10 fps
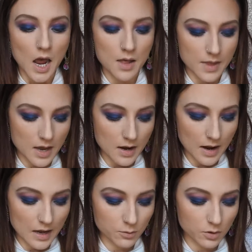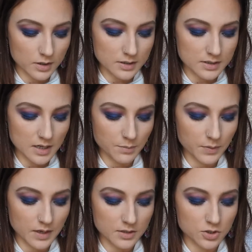And then I will
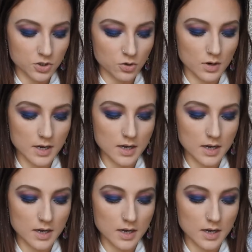dip into